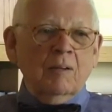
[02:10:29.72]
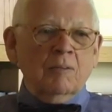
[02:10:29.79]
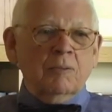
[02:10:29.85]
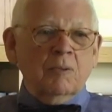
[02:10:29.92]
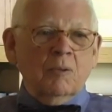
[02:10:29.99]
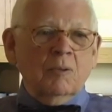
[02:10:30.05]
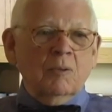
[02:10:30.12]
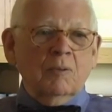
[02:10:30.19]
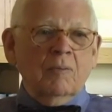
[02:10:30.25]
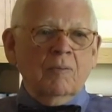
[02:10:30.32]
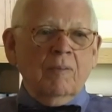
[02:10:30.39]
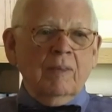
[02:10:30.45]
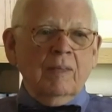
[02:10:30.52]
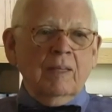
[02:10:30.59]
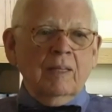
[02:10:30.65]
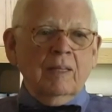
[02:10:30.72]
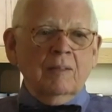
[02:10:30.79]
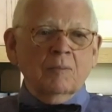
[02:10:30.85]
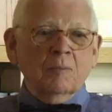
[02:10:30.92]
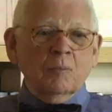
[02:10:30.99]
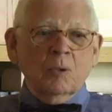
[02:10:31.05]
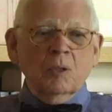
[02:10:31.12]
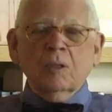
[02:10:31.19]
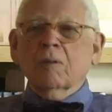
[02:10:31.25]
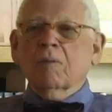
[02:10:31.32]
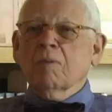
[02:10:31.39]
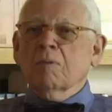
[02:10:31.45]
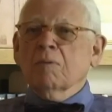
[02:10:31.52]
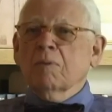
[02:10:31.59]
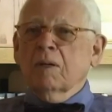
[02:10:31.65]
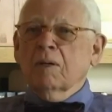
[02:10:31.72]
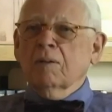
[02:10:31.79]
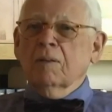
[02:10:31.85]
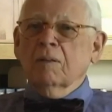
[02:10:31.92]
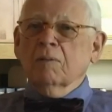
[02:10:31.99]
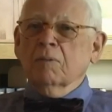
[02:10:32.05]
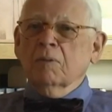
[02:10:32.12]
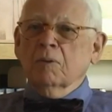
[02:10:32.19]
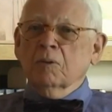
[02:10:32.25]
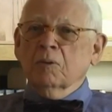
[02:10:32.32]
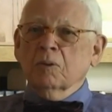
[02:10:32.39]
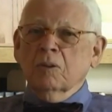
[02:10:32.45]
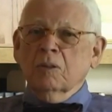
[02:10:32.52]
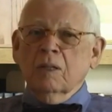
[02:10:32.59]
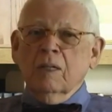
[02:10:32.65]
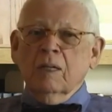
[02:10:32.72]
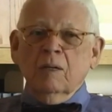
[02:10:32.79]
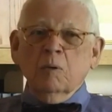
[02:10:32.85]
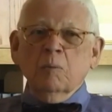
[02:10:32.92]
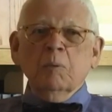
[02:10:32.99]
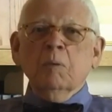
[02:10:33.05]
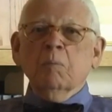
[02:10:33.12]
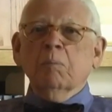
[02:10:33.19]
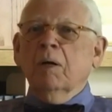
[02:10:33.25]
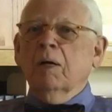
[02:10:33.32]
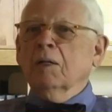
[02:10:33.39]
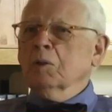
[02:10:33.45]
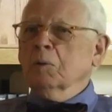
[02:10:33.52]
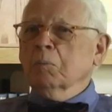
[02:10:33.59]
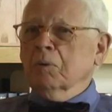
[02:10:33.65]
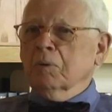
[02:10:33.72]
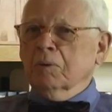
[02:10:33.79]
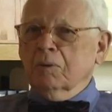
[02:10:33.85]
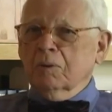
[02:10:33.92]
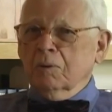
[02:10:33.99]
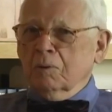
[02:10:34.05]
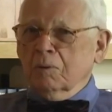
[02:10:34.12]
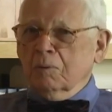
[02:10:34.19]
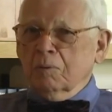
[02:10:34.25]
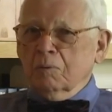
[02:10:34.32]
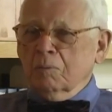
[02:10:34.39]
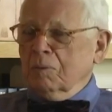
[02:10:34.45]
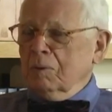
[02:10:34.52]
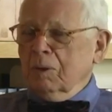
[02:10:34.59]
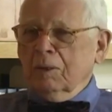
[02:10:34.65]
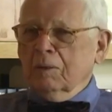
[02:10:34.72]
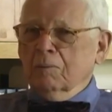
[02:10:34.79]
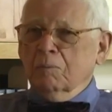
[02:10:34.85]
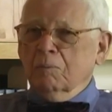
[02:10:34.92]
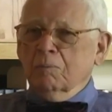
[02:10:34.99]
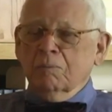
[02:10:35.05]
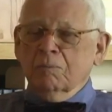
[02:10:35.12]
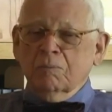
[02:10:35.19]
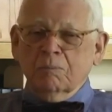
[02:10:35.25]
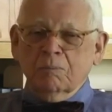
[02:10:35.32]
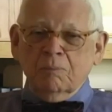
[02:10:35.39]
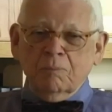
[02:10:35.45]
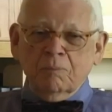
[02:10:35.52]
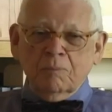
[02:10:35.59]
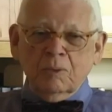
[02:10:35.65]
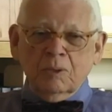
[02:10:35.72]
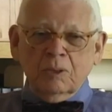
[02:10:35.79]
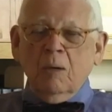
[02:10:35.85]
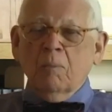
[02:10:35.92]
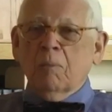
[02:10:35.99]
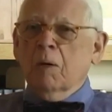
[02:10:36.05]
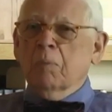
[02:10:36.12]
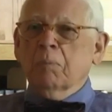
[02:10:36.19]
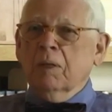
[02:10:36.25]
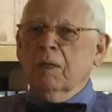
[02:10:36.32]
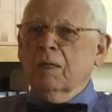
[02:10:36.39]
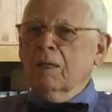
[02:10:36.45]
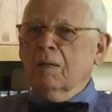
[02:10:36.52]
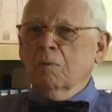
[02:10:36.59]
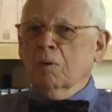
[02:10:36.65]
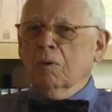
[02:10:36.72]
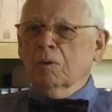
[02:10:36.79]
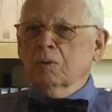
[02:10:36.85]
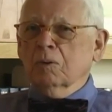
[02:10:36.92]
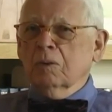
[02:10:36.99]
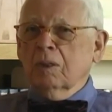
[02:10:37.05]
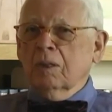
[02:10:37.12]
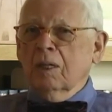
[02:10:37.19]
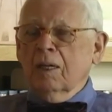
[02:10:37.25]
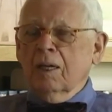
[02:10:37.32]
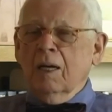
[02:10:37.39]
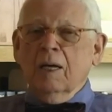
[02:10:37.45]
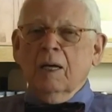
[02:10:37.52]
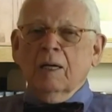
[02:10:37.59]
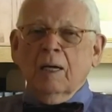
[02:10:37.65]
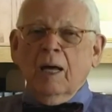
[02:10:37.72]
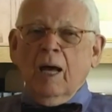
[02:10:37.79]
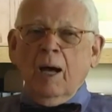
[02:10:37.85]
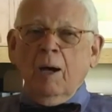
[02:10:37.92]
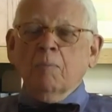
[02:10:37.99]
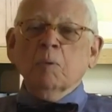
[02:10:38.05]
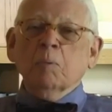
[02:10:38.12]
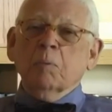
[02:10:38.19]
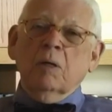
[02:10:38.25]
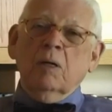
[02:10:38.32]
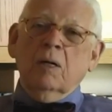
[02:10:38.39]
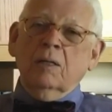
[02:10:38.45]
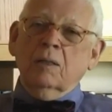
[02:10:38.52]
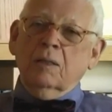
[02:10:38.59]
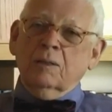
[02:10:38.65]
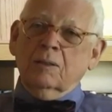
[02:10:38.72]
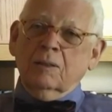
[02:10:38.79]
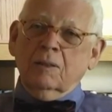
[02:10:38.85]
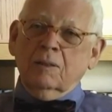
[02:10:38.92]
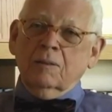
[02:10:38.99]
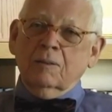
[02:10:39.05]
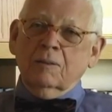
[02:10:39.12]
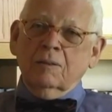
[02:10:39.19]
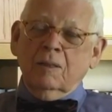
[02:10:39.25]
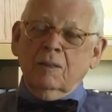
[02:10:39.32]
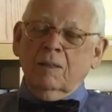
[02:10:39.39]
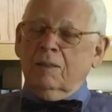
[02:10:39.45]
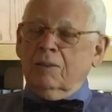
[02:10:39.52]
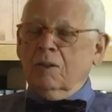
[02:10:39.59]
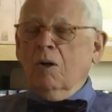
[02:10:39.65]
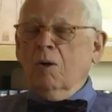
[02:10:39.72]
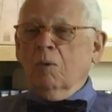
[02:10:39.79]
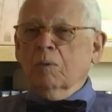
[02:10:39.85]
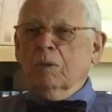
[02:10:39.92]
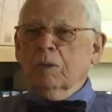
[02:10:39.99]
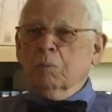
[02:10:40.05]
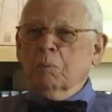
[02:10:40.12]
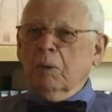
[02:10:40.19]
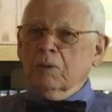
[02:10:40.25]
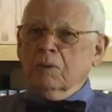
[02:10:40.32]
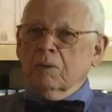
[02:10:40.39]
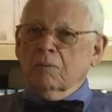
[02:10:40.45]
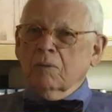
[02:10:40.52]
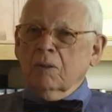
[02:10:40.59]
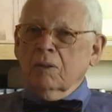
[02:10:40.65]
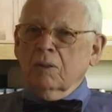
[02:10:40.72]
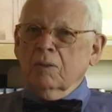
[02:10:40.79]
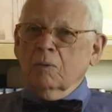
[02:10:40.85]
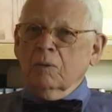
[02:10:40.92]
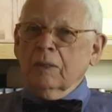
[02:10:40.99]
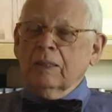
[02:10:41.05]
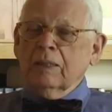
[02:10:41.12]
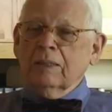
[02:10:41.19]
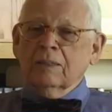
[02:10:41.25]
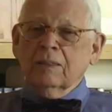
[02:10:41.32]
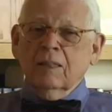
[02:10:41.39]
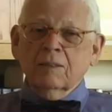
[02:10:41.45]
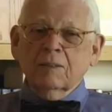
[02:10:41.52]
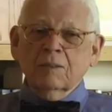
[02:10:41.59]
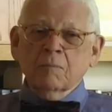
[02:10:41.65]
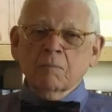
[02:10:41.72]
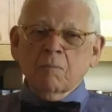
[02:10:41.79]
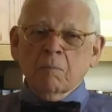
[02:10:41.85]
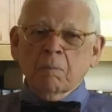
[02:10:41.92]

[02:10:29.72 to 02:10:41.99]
for the work of the faith in the future would be impossible to really sum up in any words today. Abdu'l-Baha does it, as always, best of all, when he says